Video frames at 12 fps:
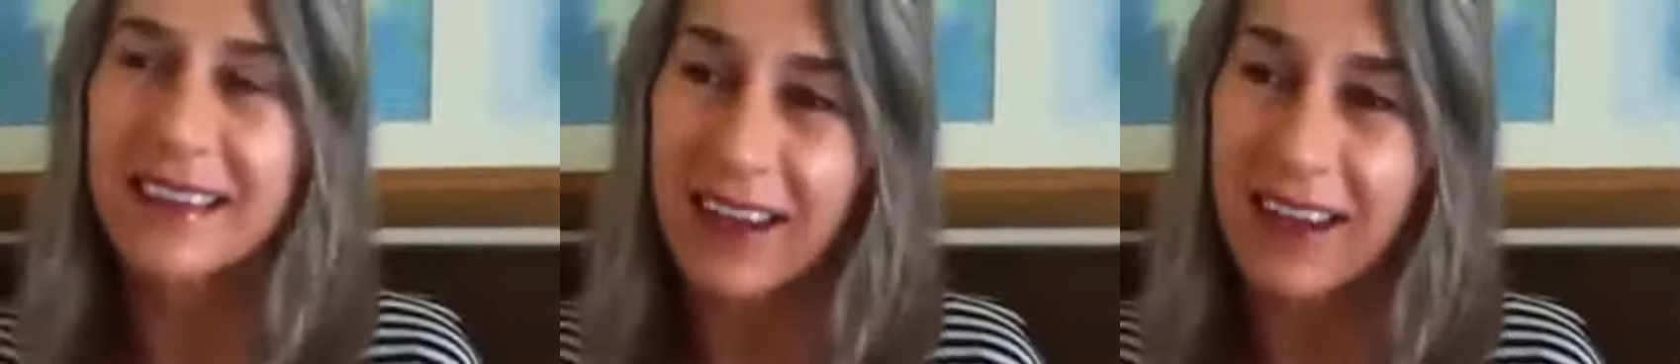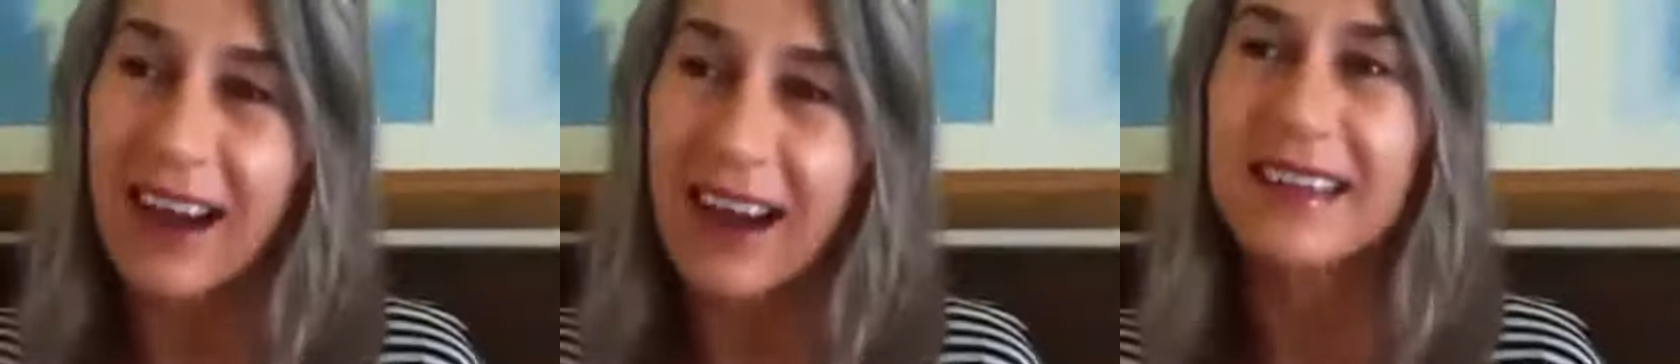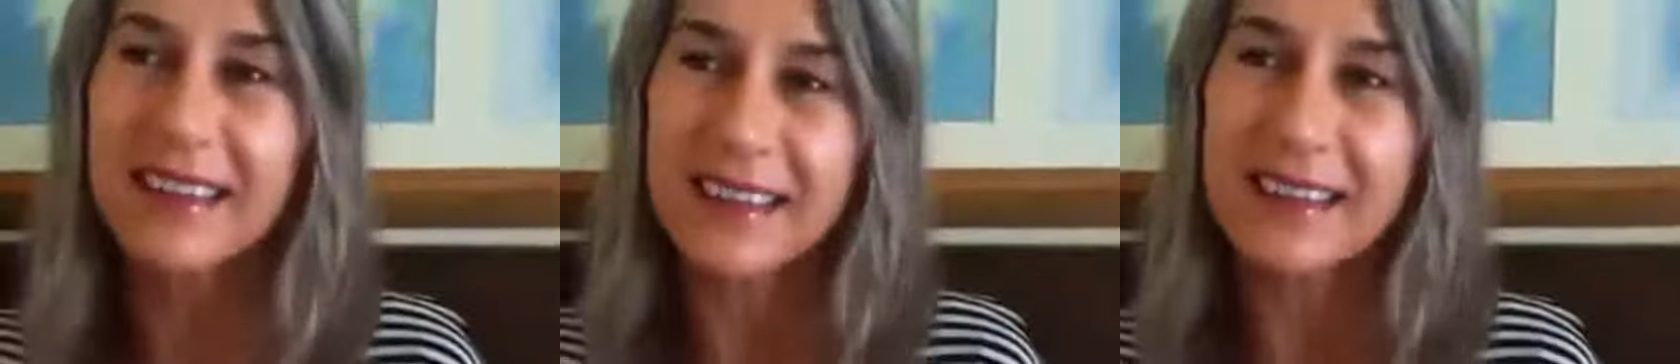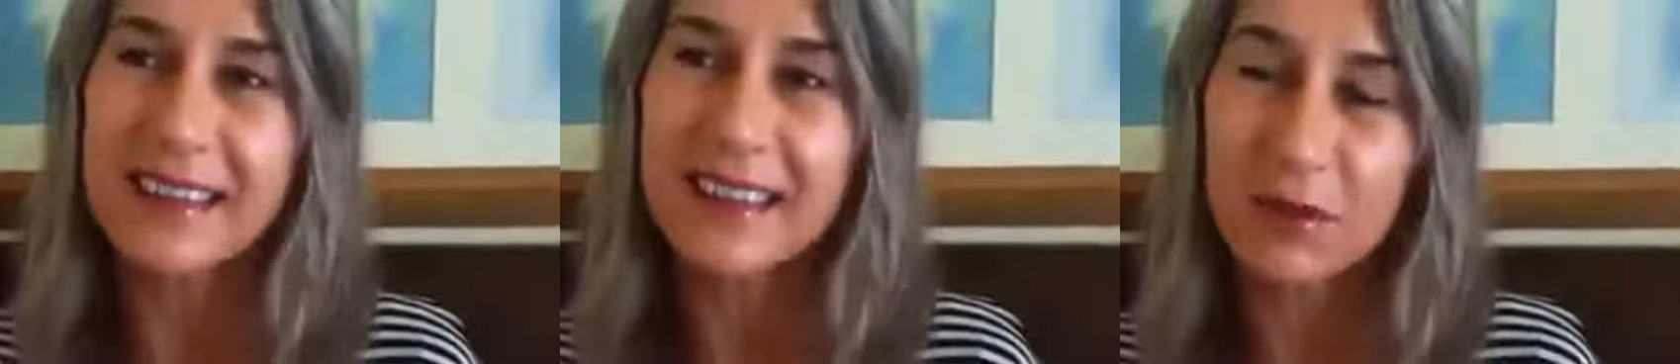
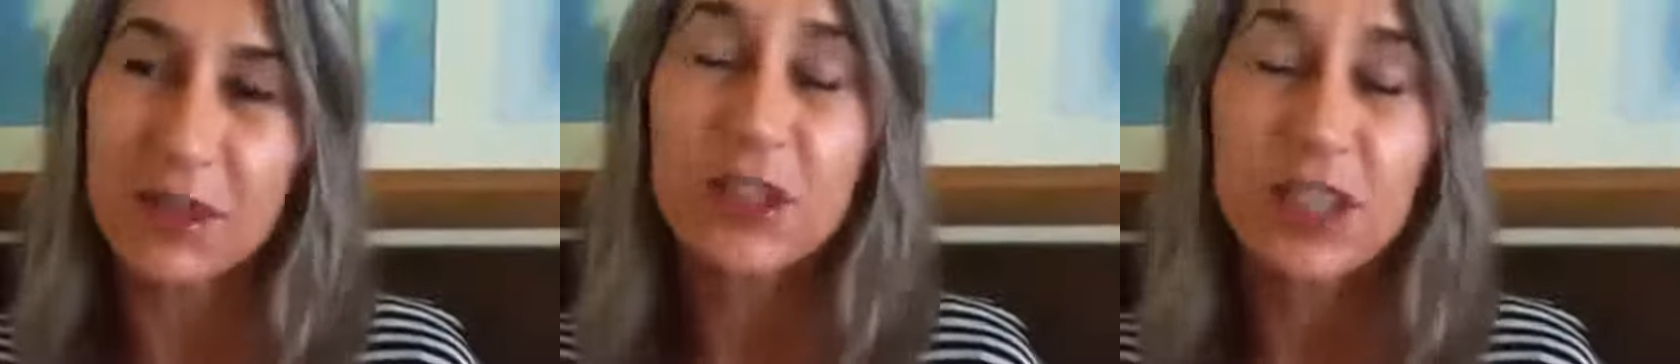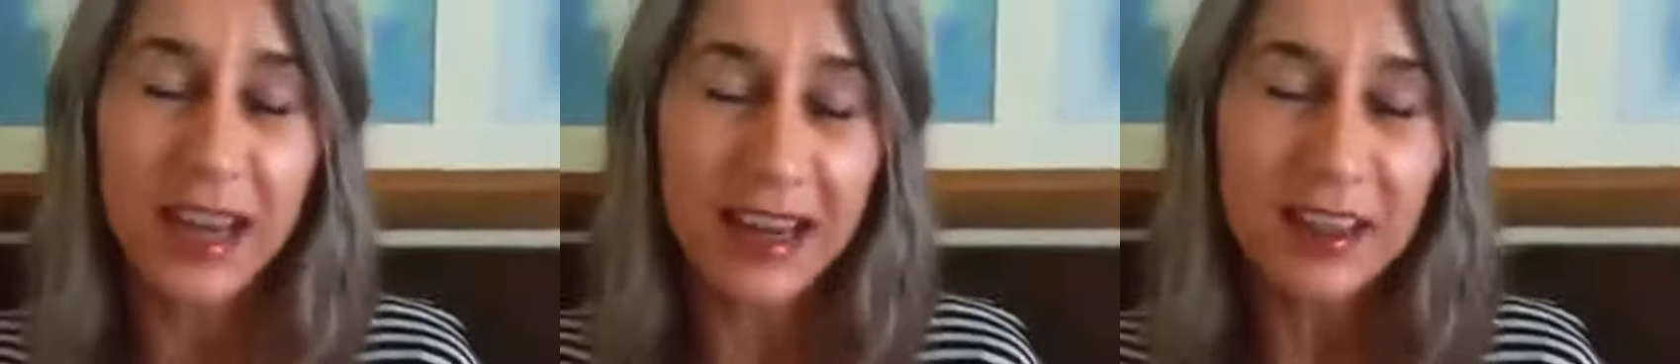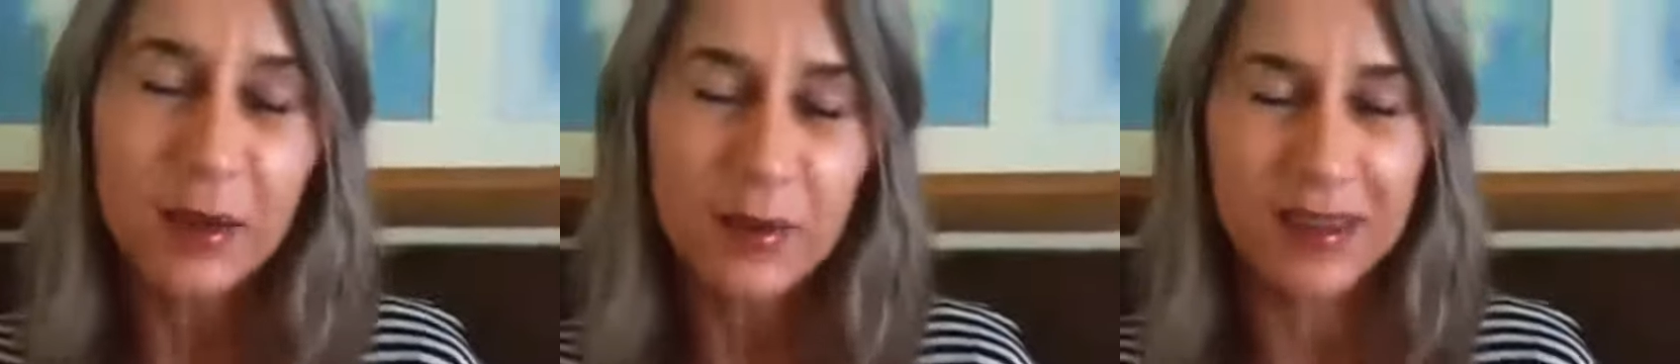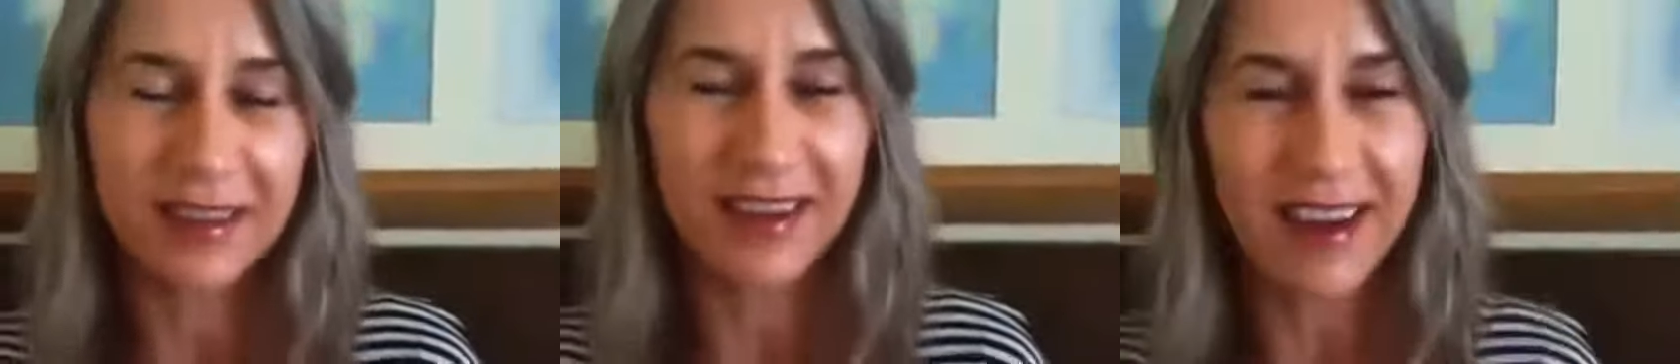kindness or
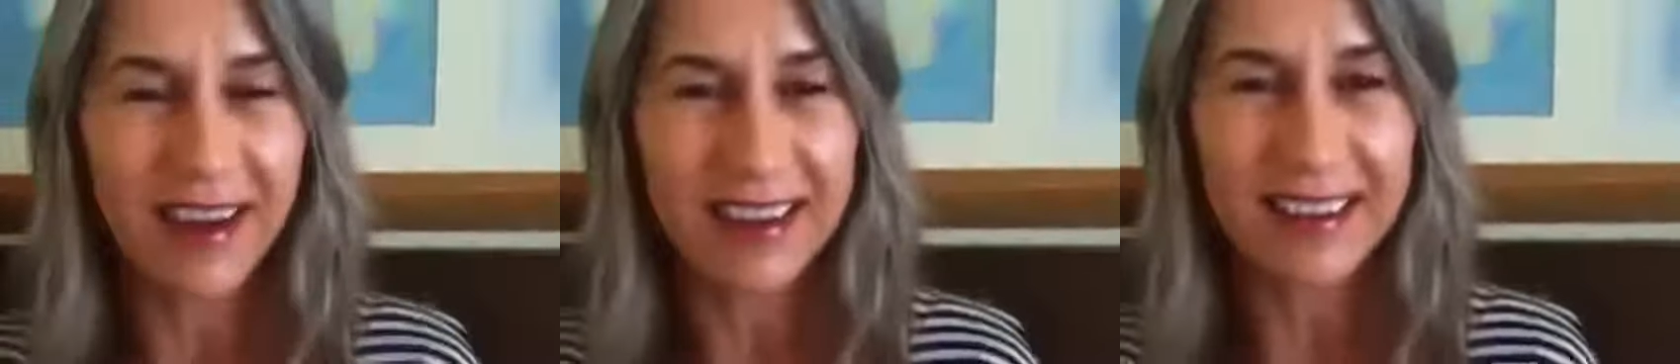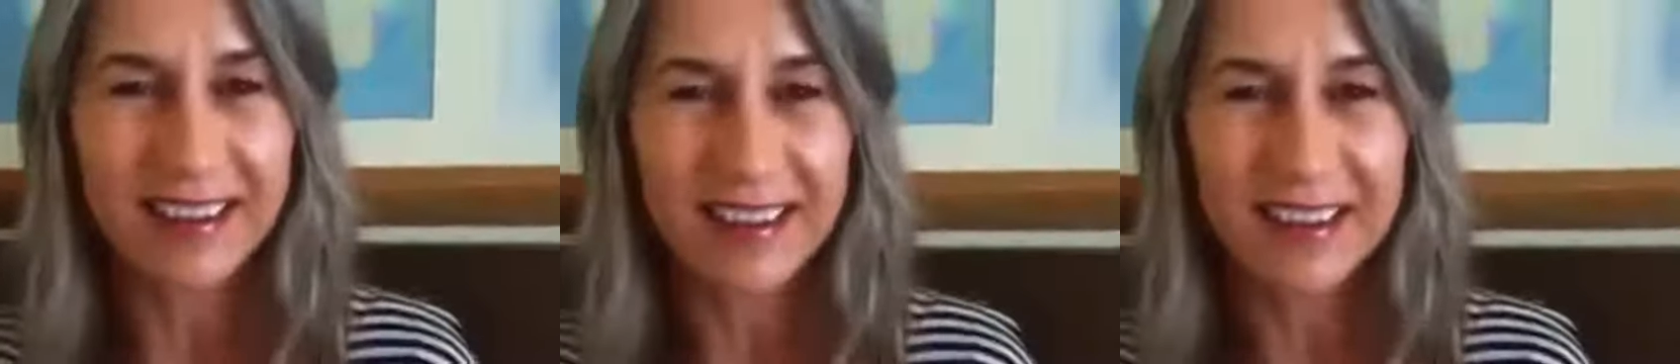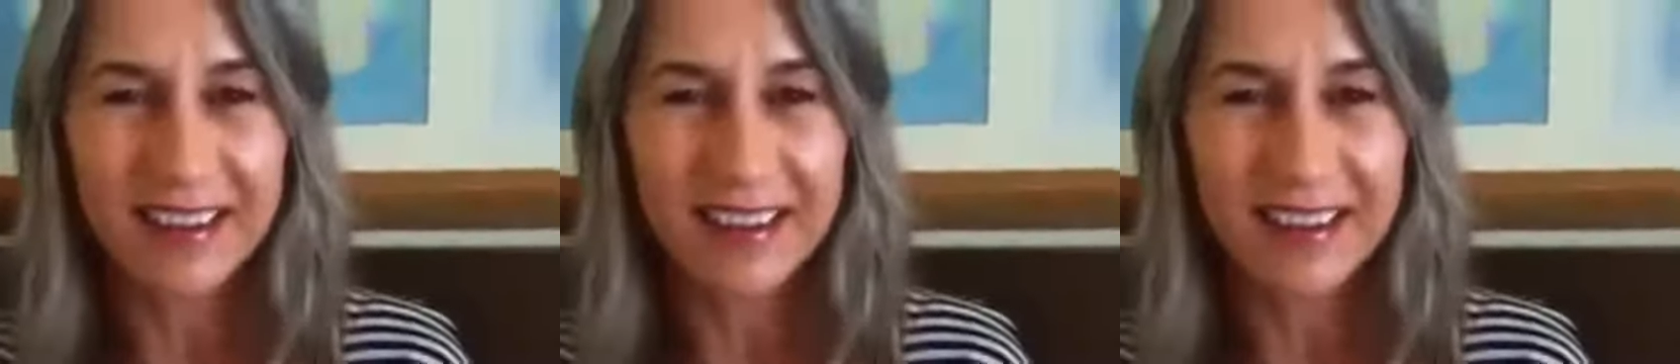genuine kindness